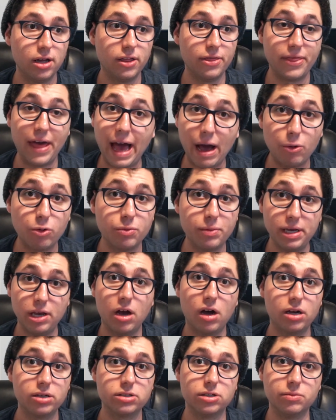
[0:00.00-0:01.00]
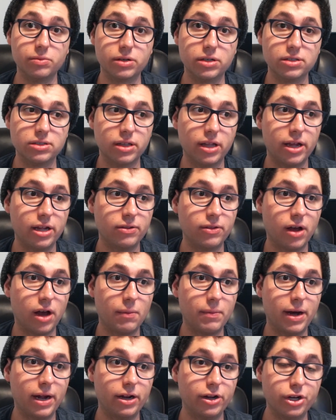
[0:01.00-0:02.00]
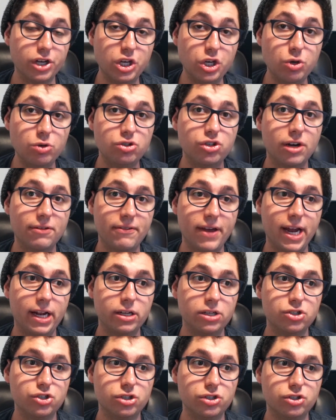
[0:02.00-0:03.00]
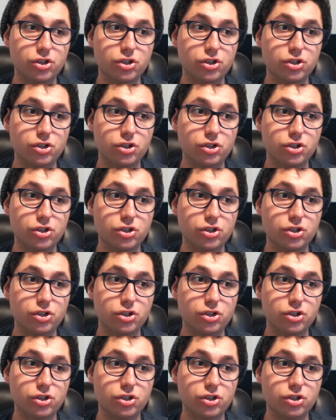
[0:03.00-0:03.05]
that would be awesome, because then I'm at a huge advantage in